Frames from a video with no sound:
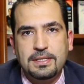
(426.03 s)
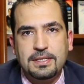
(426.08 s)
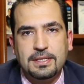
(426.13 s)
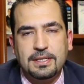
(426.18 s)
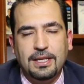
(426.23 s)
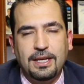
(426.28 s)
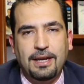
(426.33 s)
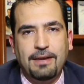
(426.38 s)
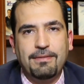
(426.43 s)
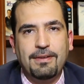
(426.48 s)

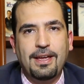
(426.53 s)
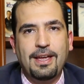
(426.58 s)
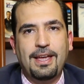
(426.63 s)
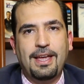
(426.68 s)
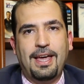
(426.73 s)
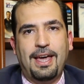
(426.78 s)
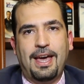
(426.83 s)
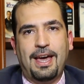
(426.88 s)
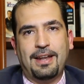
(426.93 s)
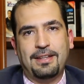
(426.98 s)
sleeve
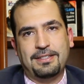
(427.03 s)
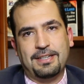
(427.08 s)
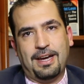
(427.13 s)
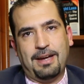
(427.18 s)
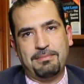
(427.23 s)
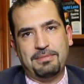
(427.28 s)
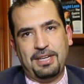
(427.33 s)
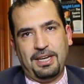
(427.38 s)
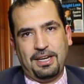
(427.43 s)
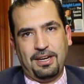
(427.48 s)
at a
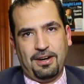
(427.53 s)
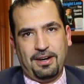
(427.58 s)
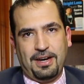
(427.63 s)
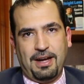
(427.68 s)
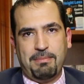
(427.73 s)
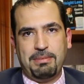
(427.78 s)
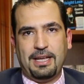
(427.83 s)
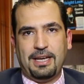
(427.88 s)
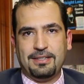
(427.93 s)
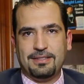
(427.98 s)
time. Take care and
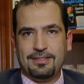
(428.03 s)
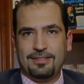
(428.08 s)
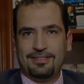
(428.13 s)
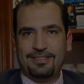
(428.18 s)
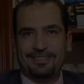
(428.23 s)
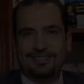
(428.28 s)
God bless.